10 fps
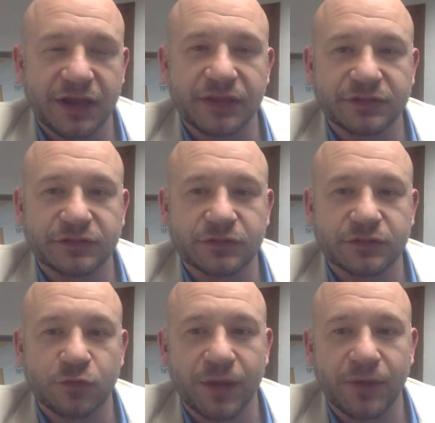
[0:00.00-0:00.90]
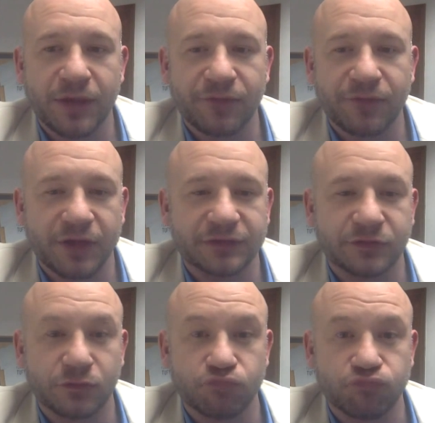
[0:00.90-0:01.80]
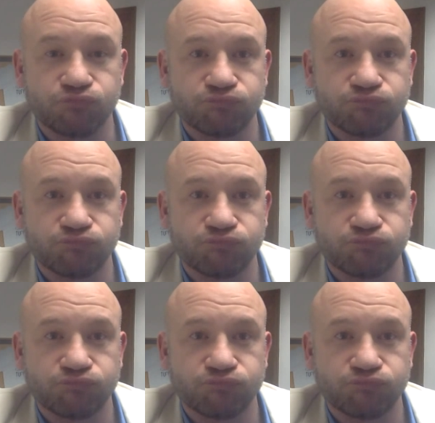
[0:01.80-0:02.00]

I think this is a great way for us to